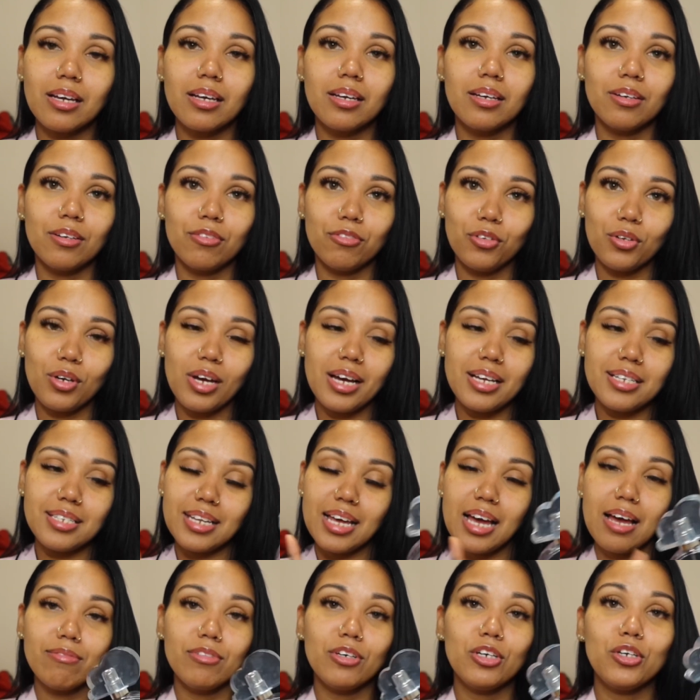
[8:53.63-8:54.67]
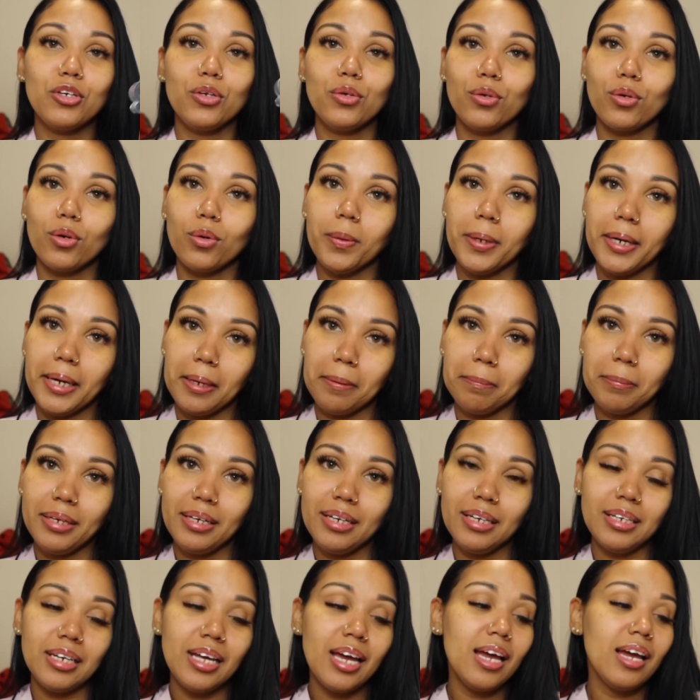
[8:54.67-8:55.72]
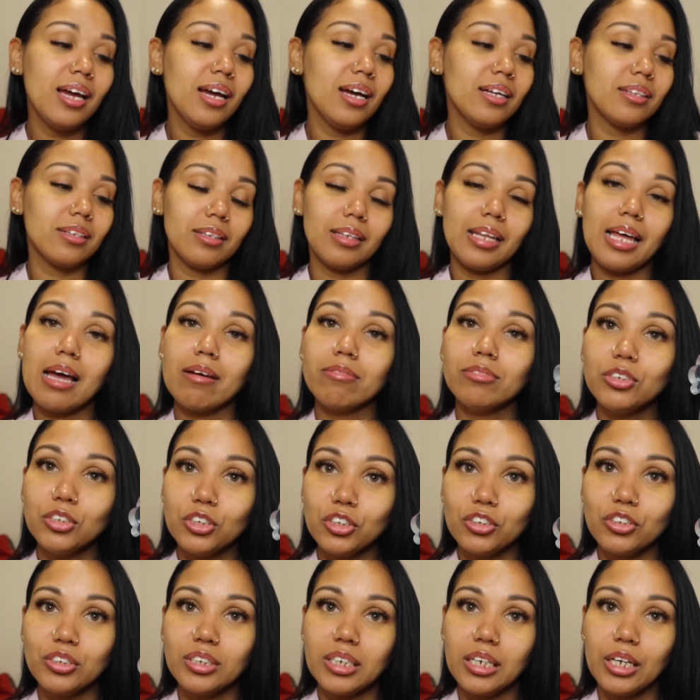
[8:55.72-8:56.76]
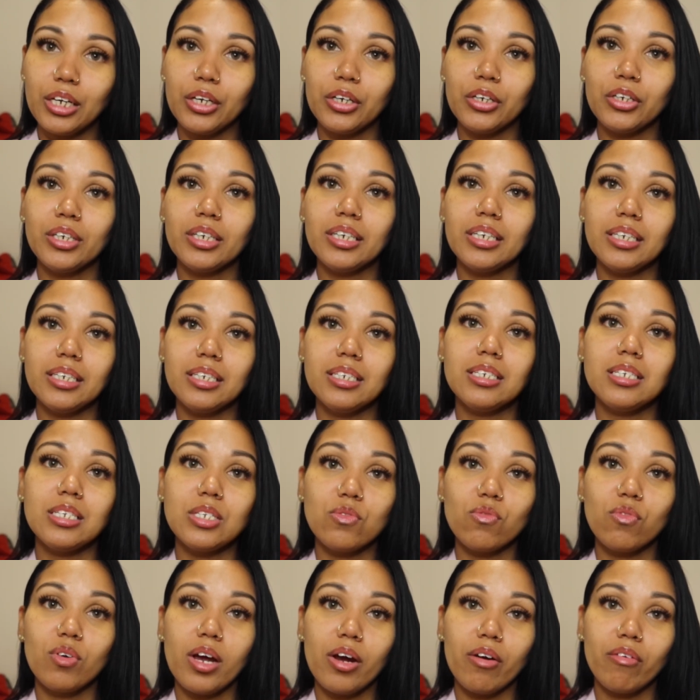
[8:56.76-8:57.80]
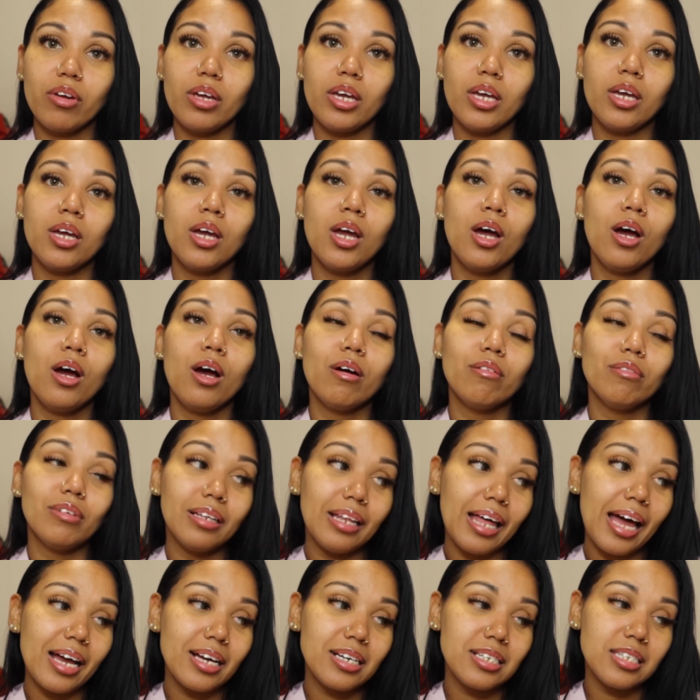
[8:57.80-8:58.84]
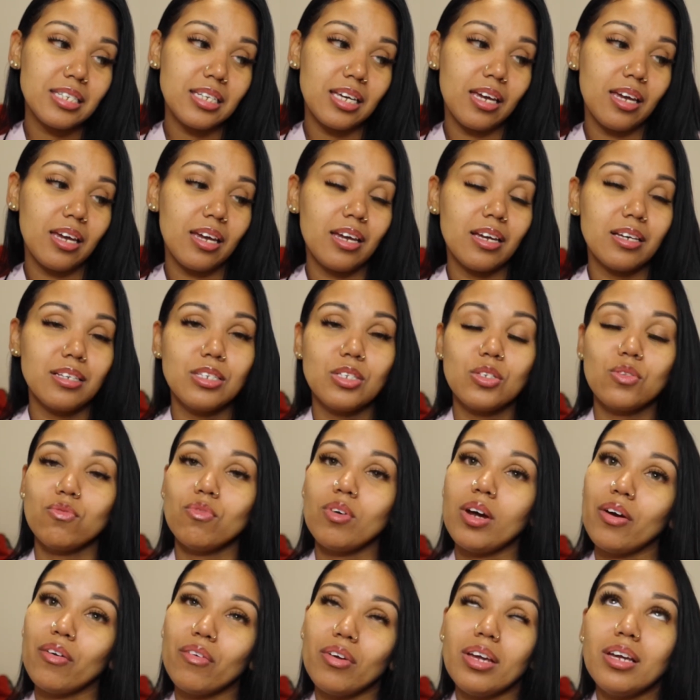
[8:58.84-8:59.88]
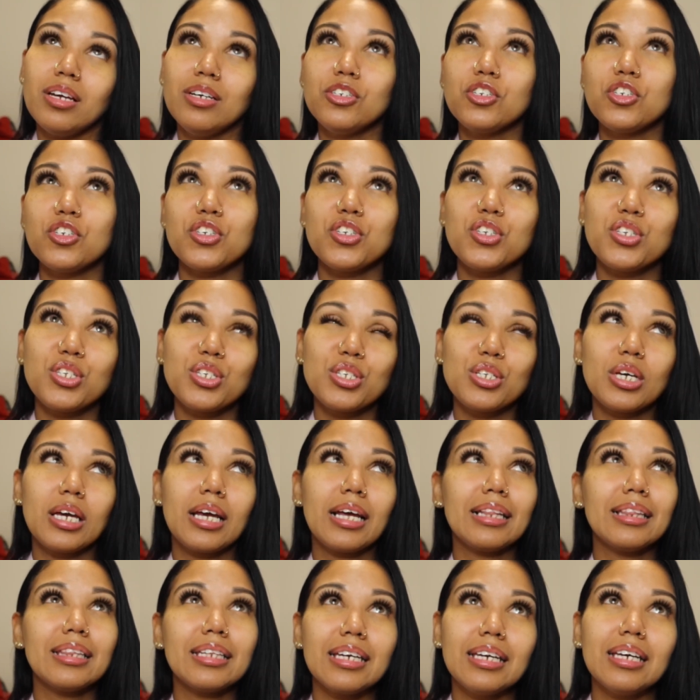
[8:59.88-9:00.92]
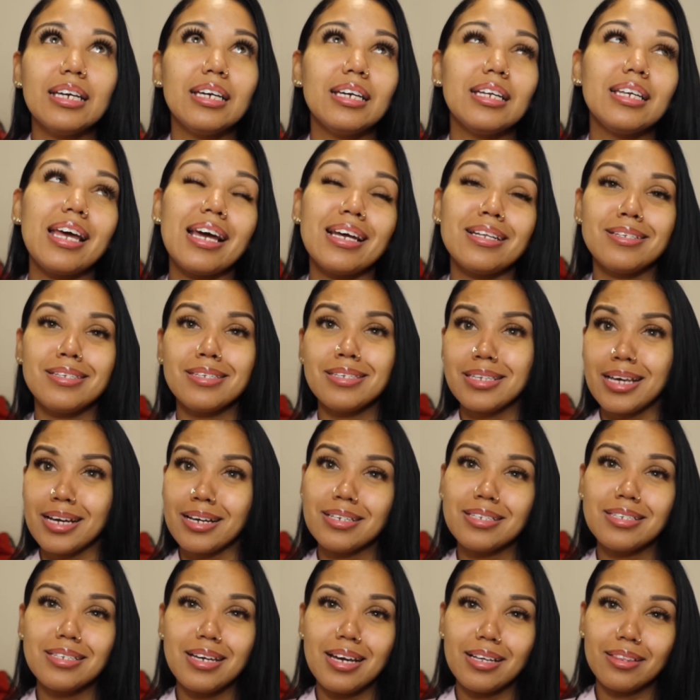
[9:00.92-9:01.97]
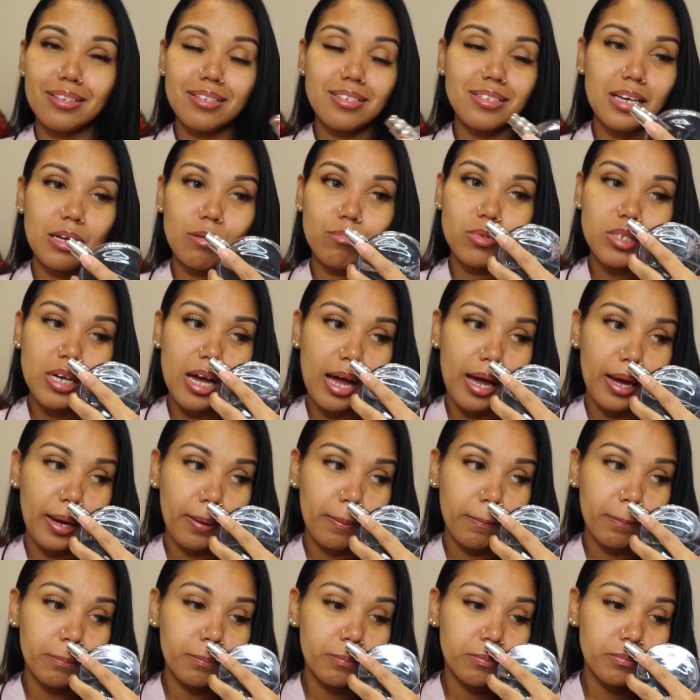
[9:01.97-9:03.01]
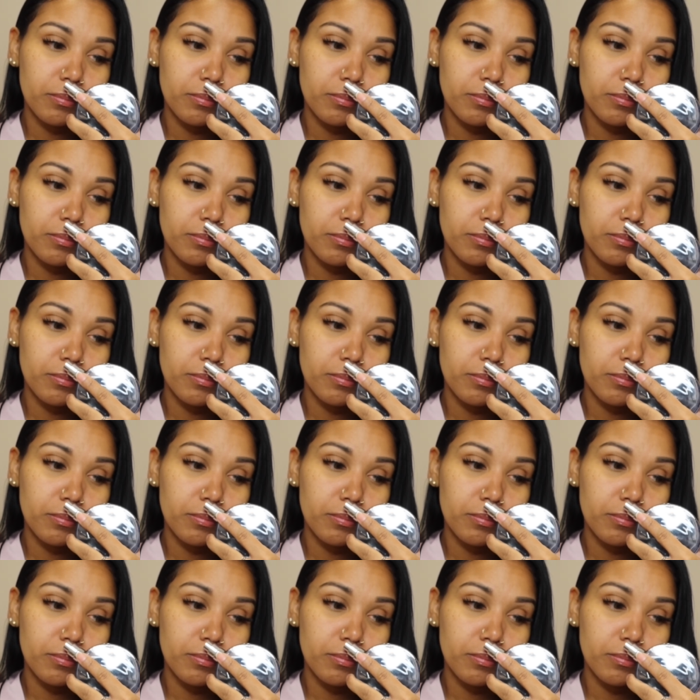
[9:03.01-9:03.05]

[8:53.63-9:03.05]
If you guys have it, you know what I mean. The lavender in here, it is very relaxing. It's very just clean and sexy at the same time,